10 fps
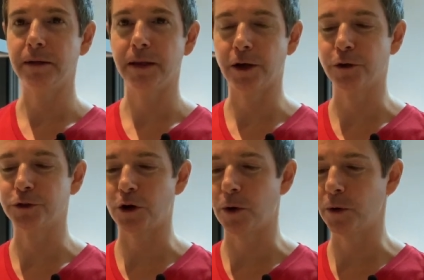Lego
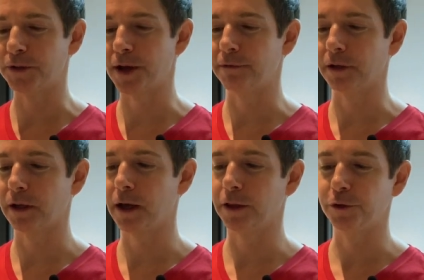Star Wars Advent
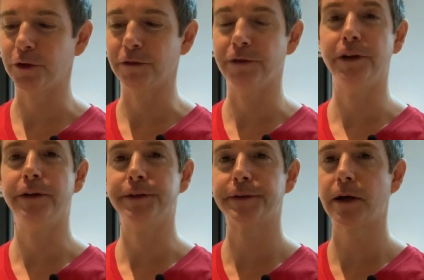Calendar to fill
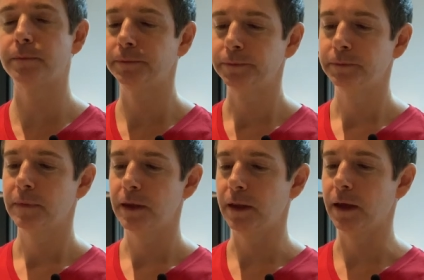this up,
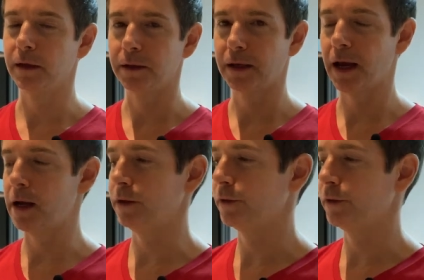then I'll